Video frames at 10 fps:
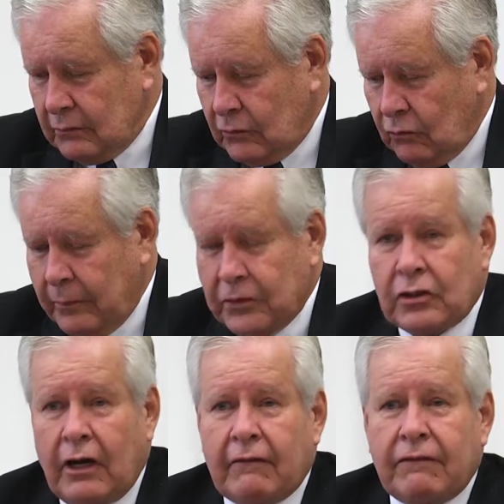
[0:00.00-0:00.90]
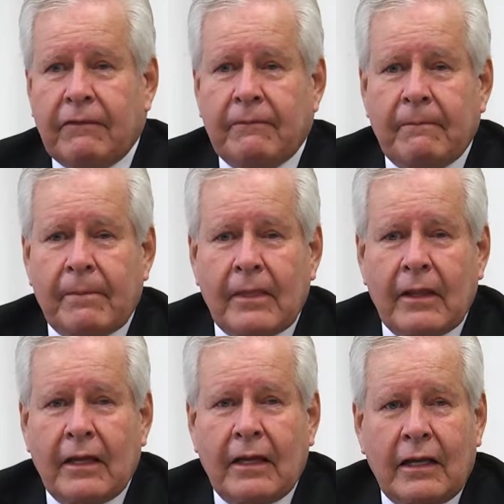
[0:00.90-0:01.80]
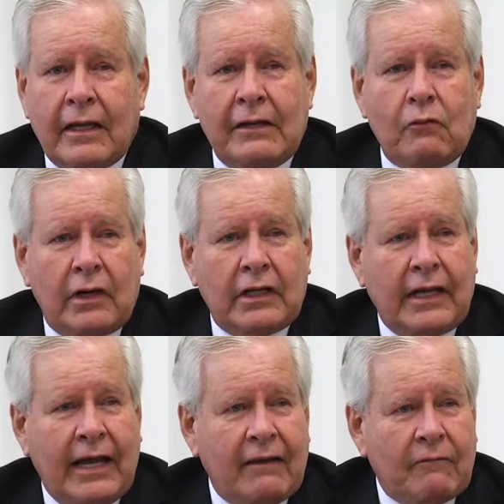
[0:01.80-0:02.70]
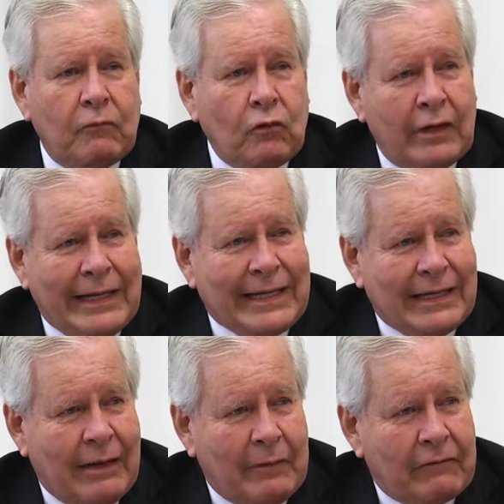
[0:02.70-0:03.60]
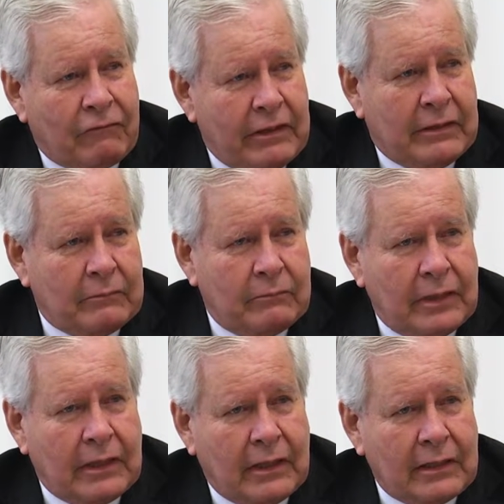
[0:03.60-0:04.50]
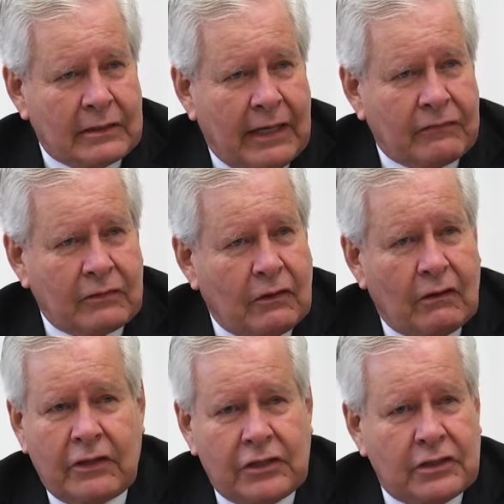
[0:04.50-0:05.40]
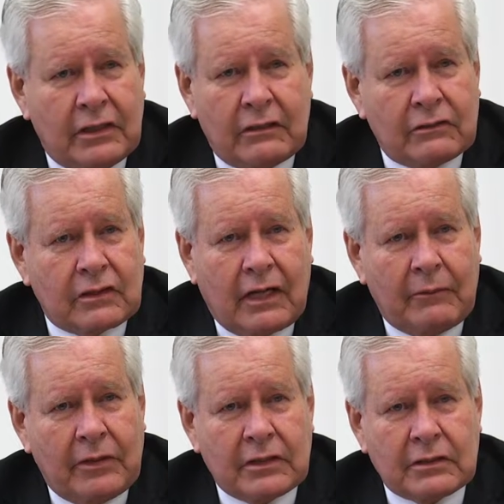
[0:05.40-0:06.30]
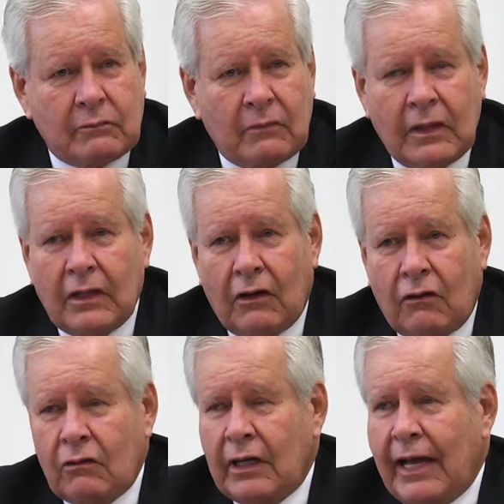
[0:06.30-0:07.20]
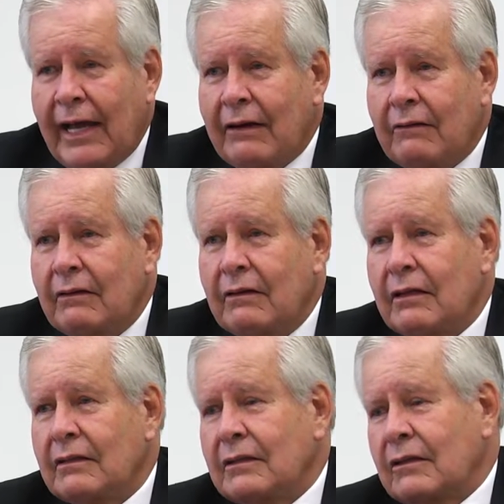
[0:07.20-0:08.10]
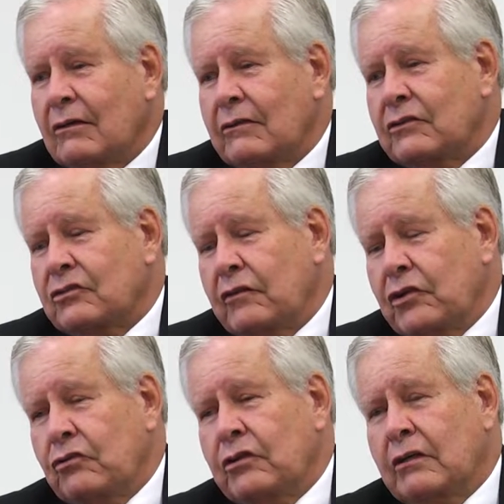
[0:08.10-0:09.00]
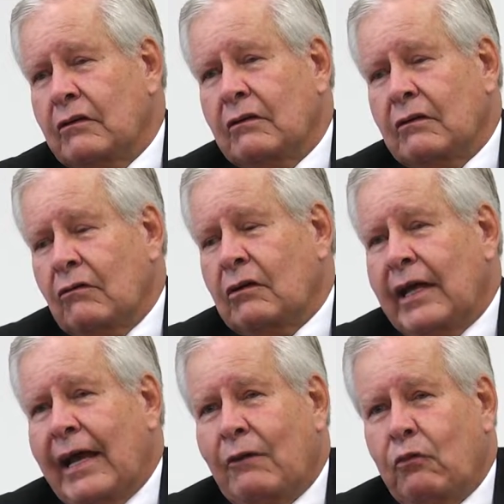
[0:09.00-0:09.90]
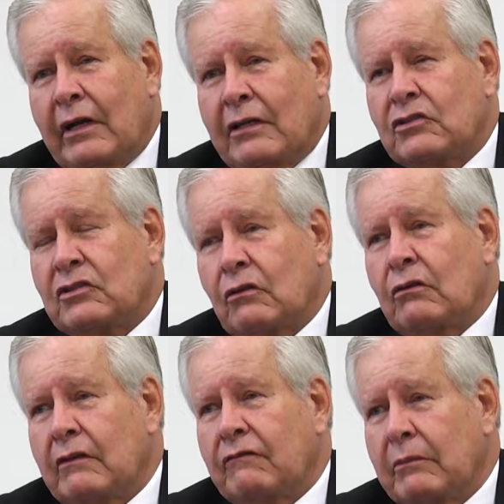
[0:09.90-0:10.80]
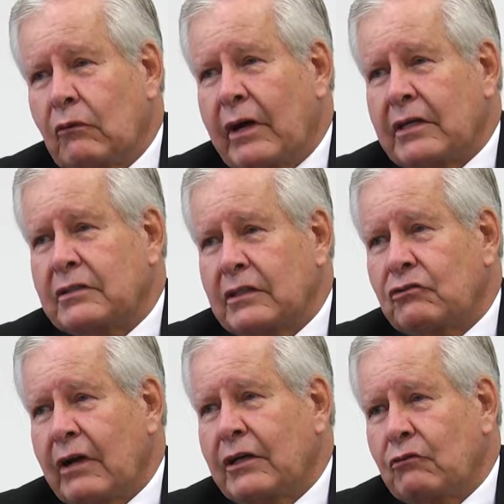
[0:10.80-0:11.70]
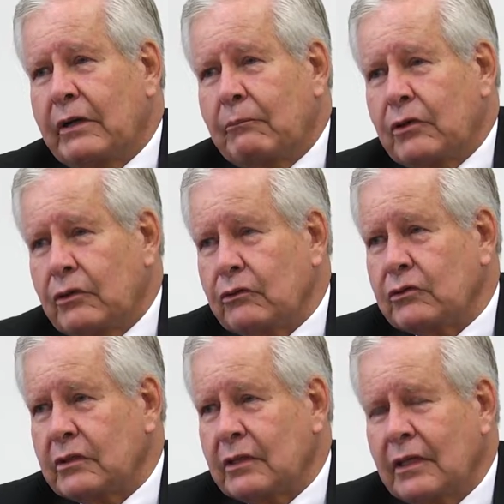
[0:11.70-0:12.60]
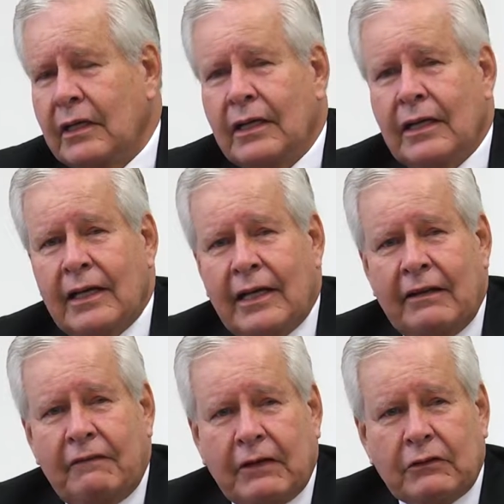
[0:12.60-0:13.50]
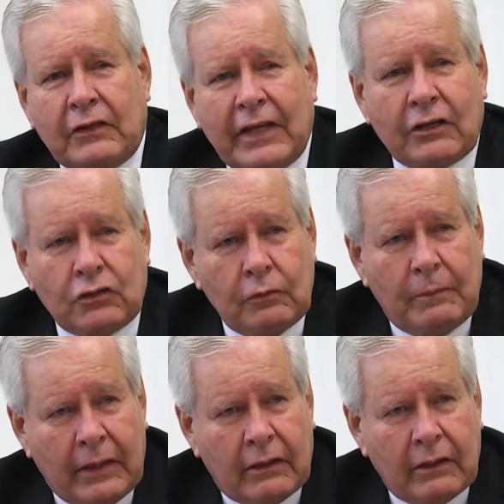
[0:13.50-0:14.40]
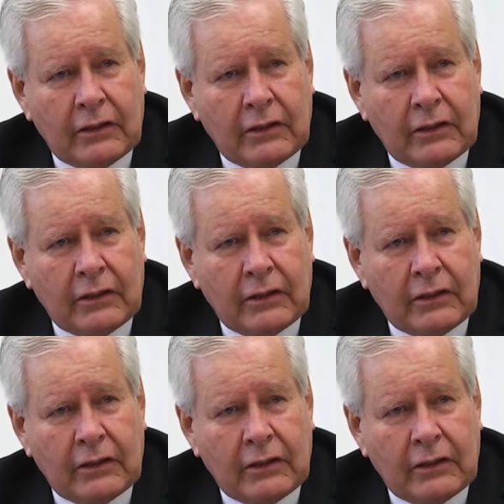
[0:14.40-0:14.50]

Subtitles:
Gorbachev, he wanted to have more economic freedom because after all these years, communism only had, the Soviet Union only had what it's stolen from the West and tried to reproduce. And he felt that they could do better.